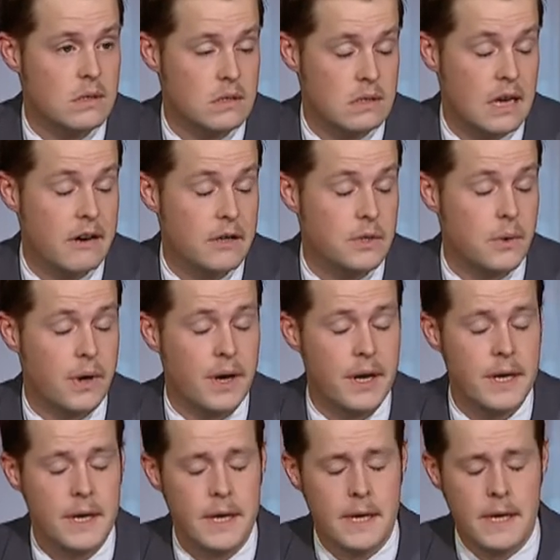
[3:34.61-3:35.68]
territory.
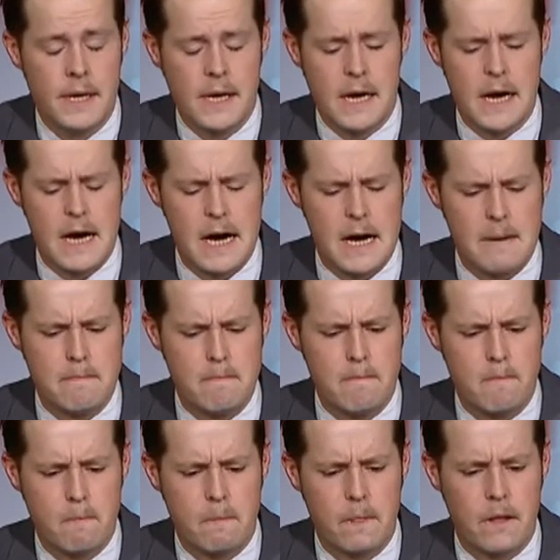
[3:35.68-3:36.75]

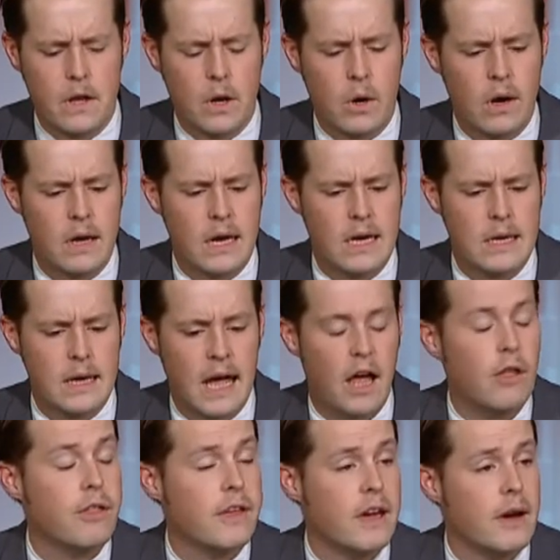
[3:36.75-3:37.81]

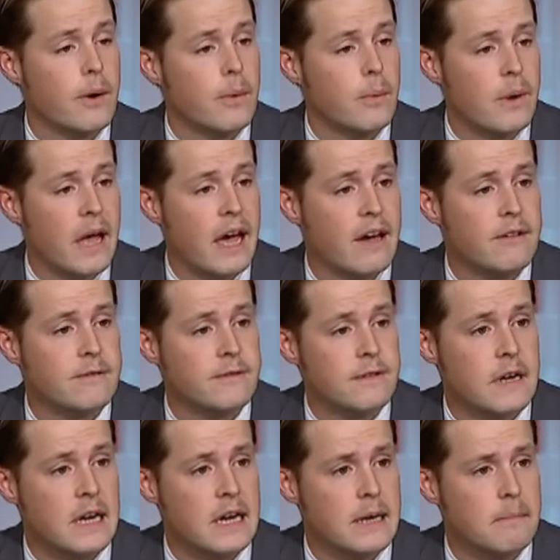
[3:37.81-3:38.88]
Healthcare. We
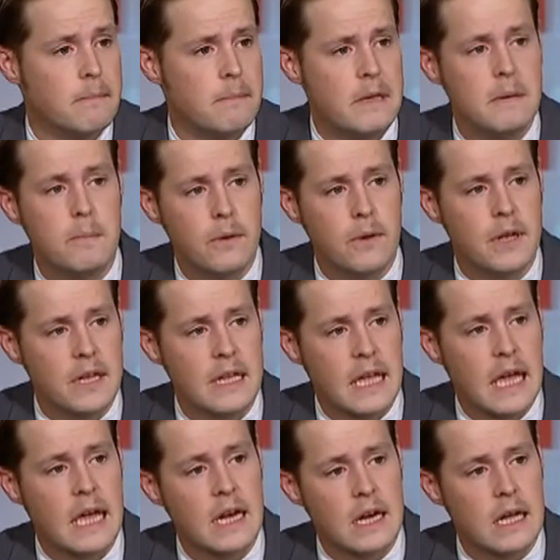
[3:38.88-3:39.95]
have people in
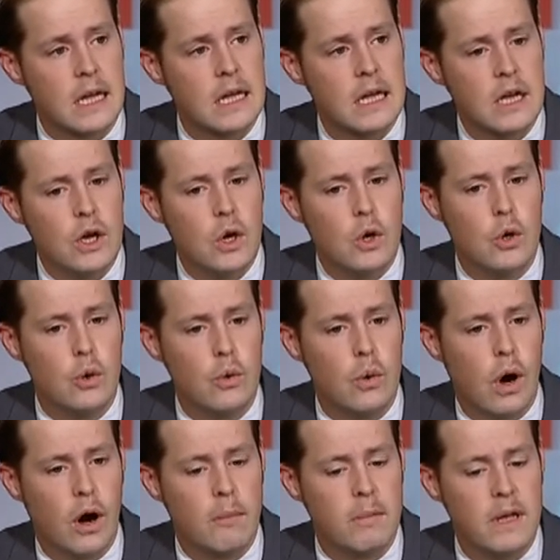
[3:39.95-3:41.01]
Canada who
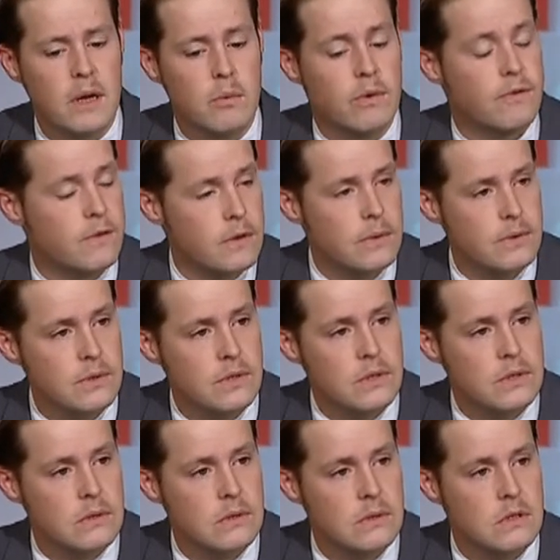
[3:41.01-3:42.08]
are being
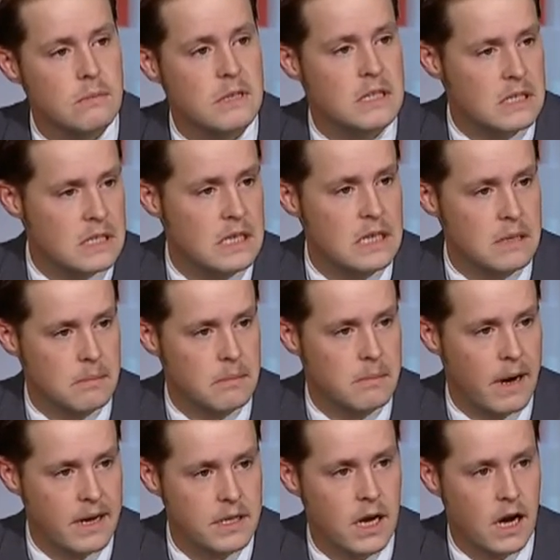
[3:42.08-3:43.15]
refused to be seen
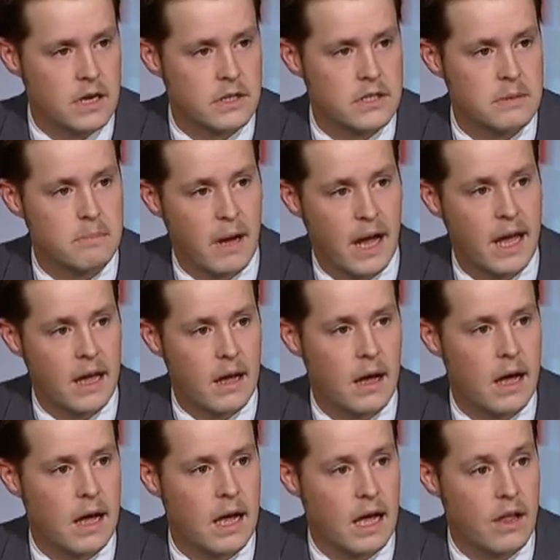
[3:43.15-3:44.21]
by doctors, by
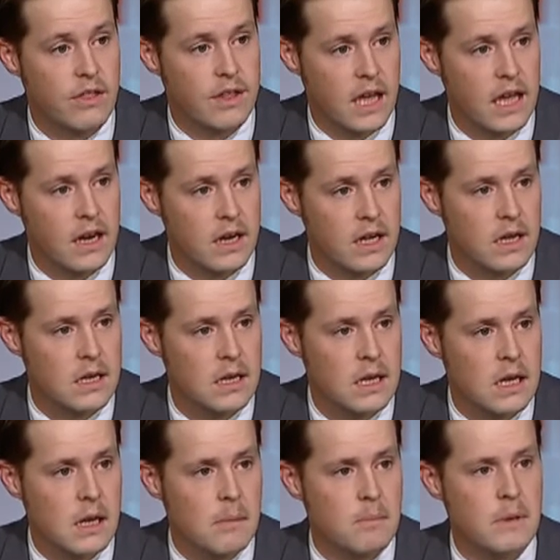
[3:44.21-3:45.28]
Health Canada,
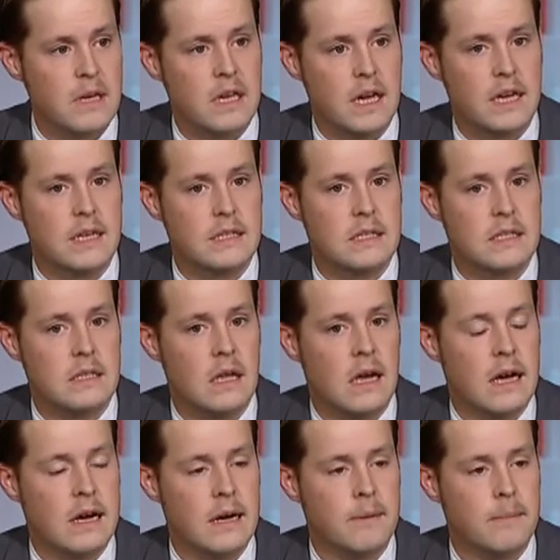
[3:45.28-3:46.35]
because
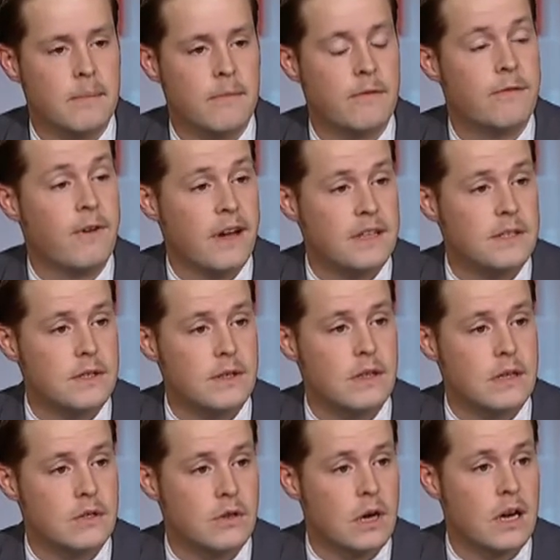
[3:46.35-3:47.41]
Pfizer, the
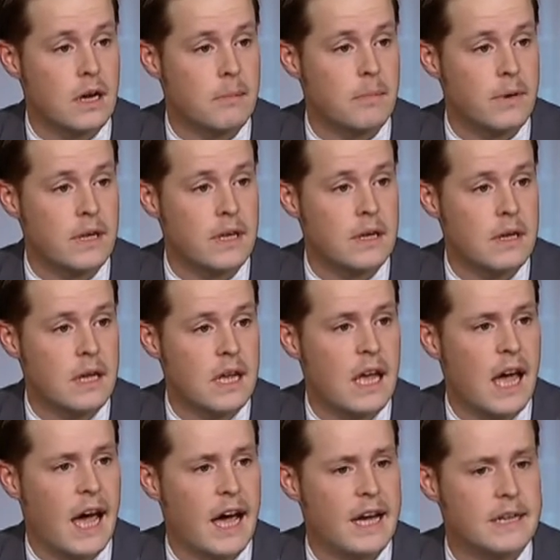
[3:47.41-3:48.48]
drug company,
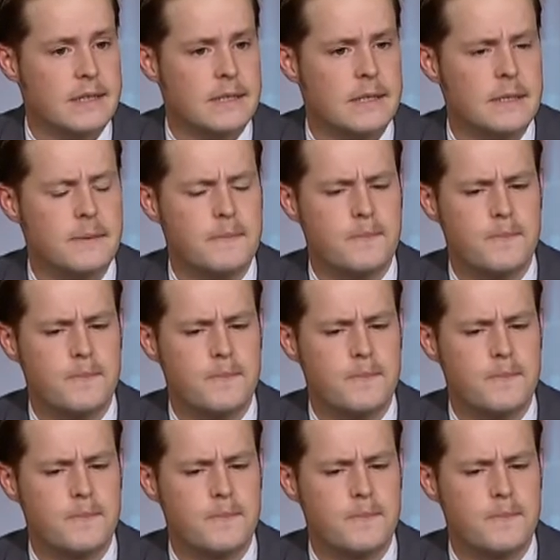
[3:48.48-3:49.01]
has